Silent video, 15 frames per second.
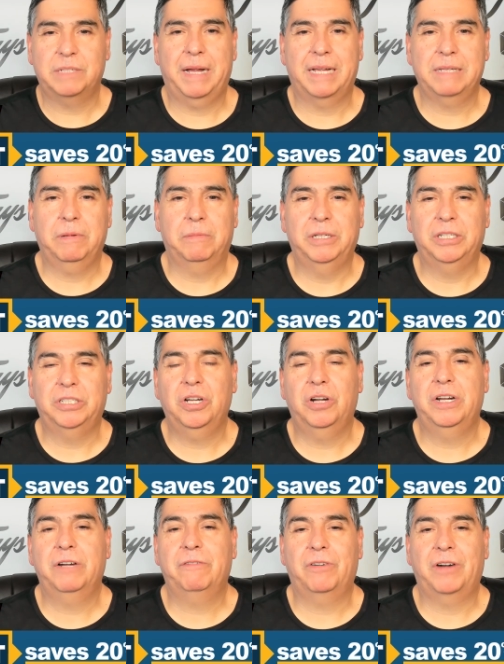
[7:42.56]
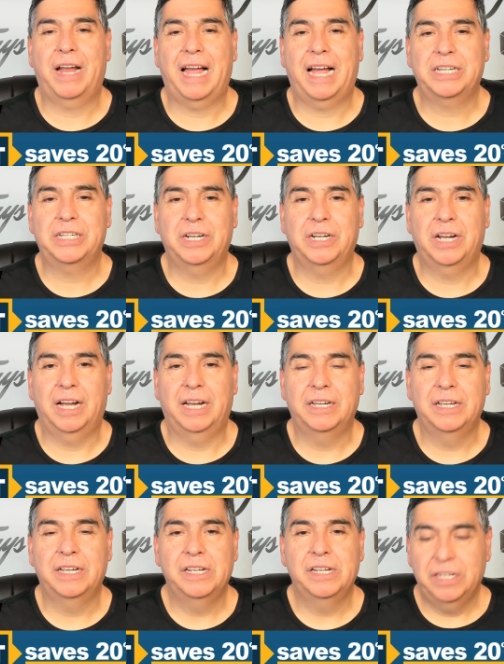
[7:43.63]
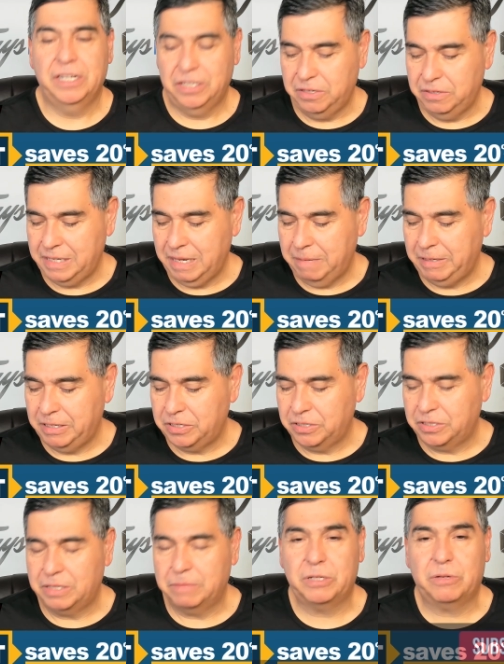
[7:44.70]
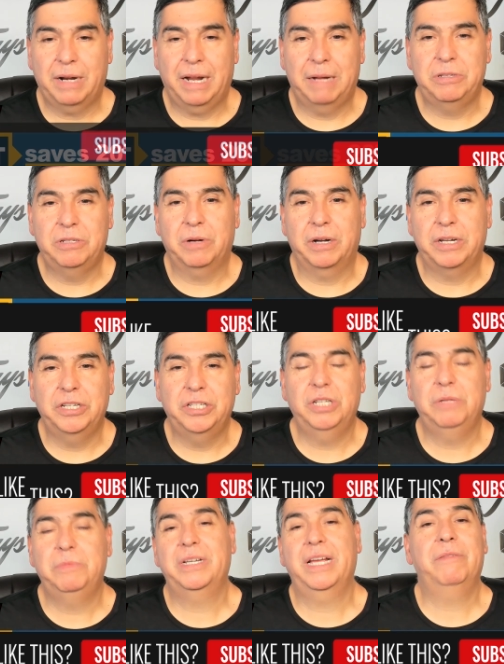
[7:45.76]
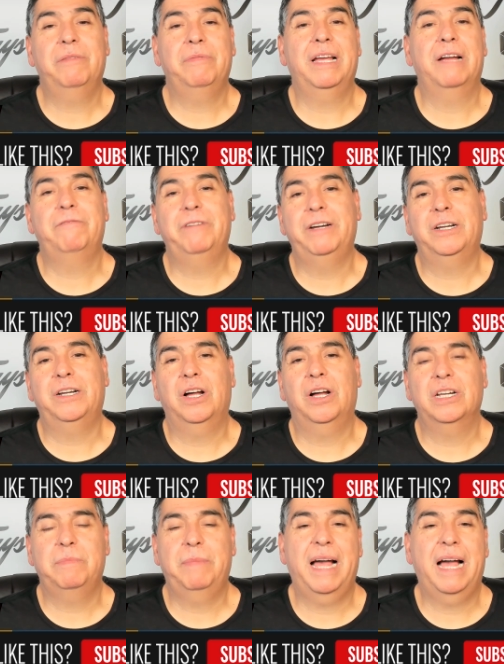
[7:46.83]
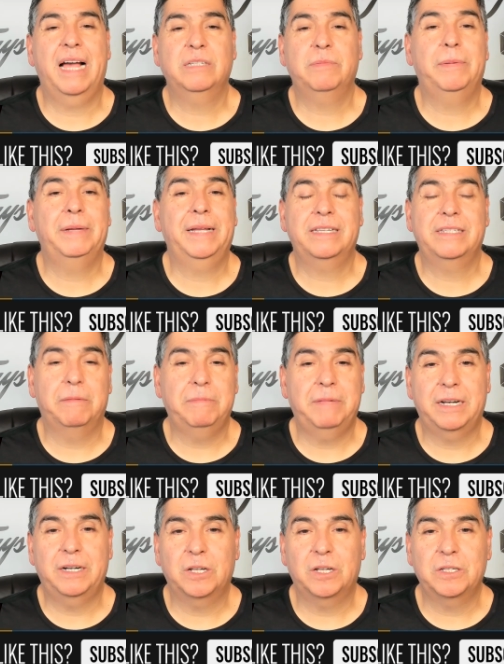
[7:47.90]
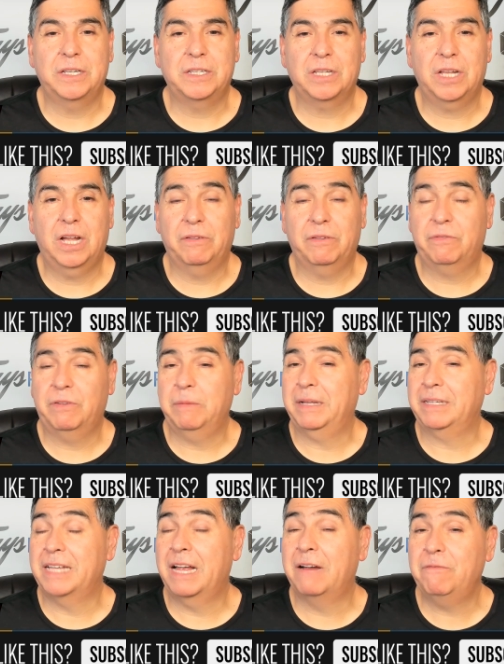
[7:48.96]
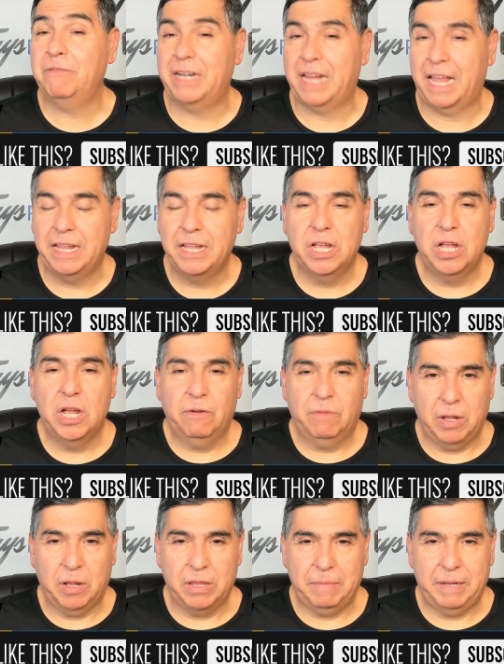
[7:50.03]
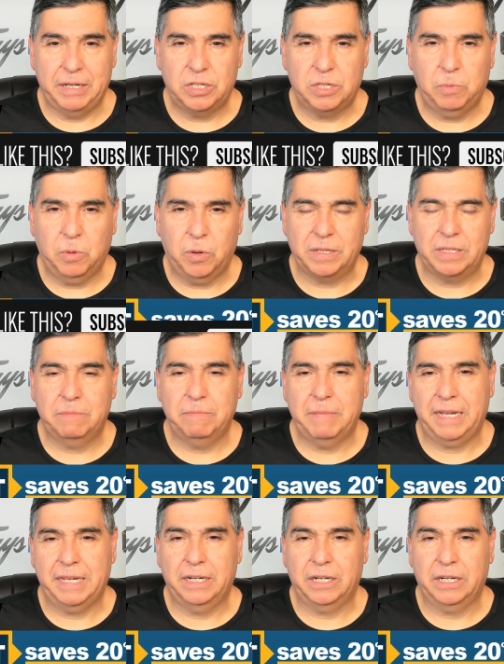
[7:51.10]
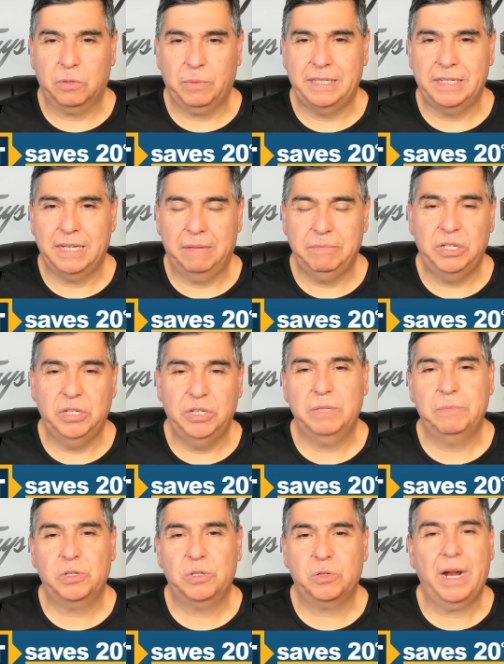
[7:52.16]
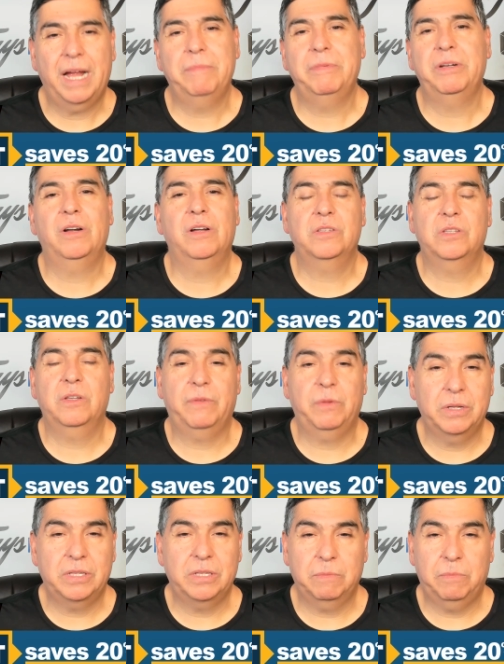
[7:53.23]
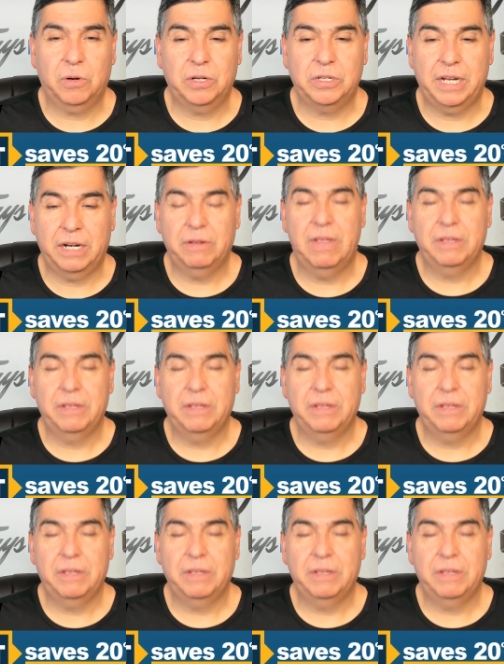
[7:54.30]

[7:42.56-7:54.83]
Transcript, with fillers: basketball pick show here for action on Tuesday. Be sure to subscribe to our YouTube channel. We have free college basketball picks updated all season long with free picks every day from all the major sports, making it a great time to subscribe. And also, if you would support our channel,